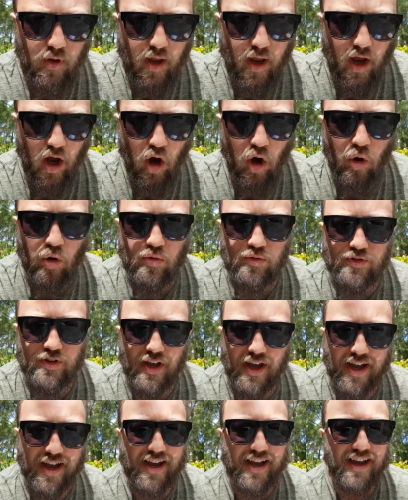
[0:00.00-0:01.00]
holds
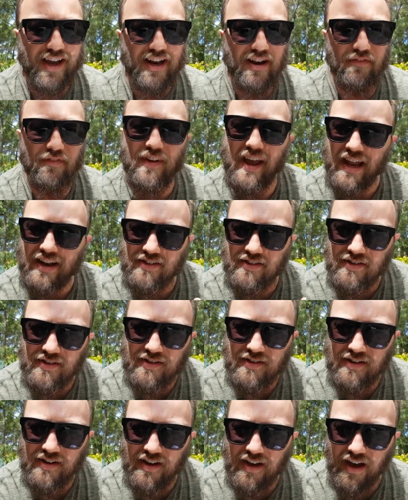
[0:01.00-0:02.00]
an event
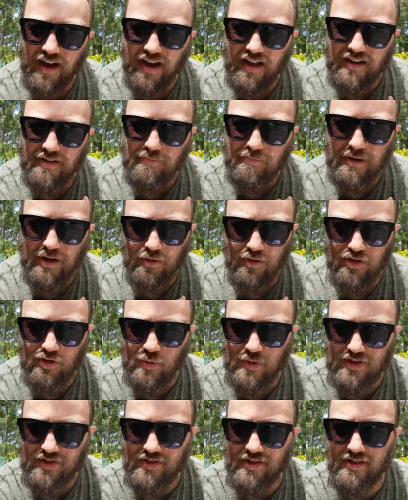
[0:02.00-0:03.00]
at Bitter and
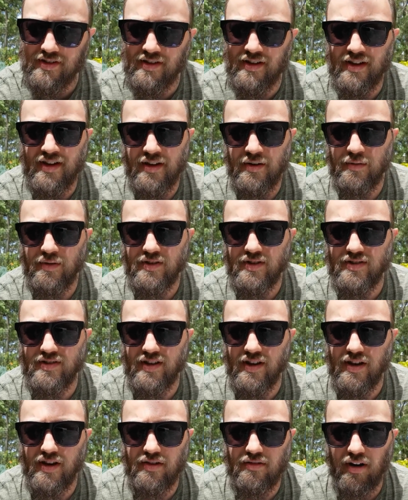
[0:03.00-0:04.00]
Twisted, which is
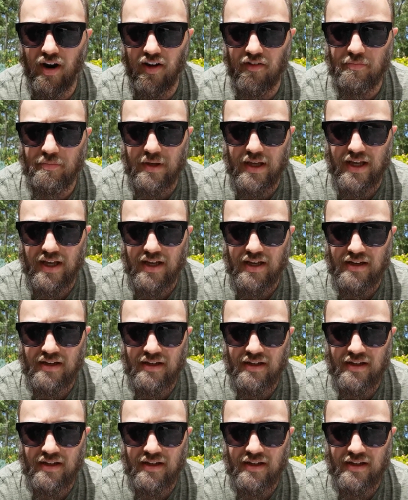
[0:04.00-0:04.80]
a craft beer